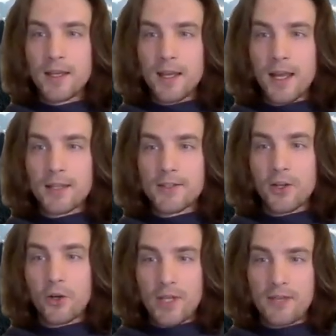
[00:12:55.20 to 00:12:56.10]
And
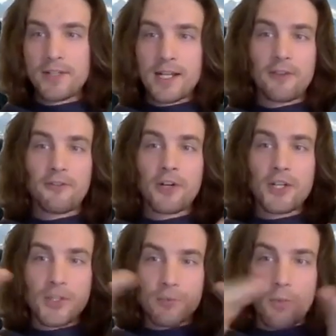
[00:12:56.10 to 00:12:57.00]
so even at a very
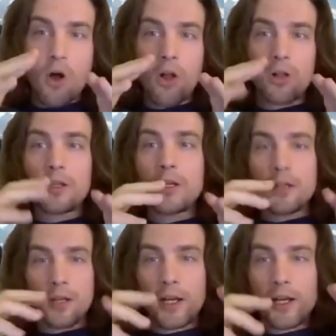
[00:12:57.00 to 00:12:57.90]
small
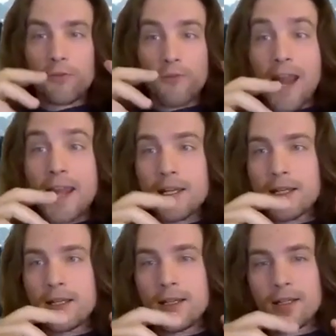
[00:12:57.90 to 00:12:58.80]
rank,
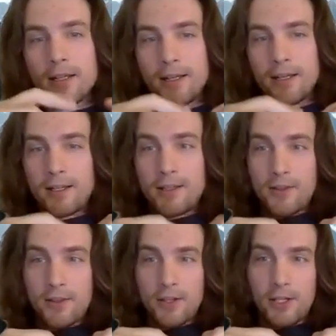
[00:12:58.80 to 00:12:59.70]

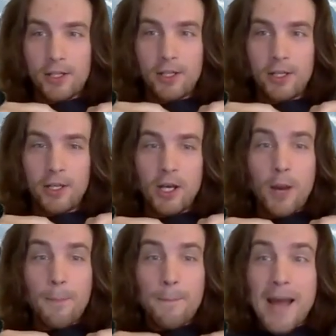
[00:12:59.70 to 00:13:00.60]
the
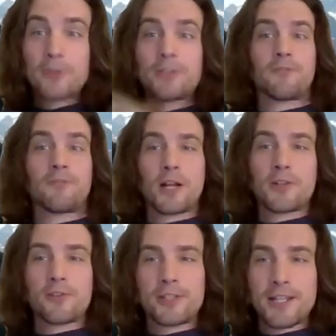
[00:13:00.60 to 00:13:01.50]
amount of
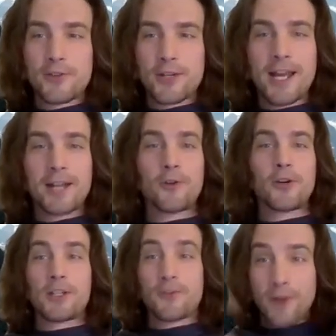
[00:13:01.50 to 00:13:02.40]
modular tensor
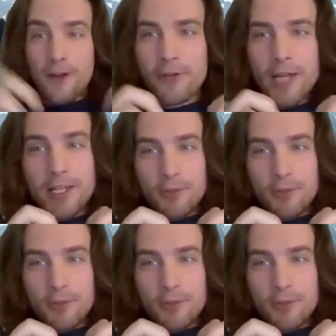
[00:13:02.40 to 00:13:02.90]
categories for every S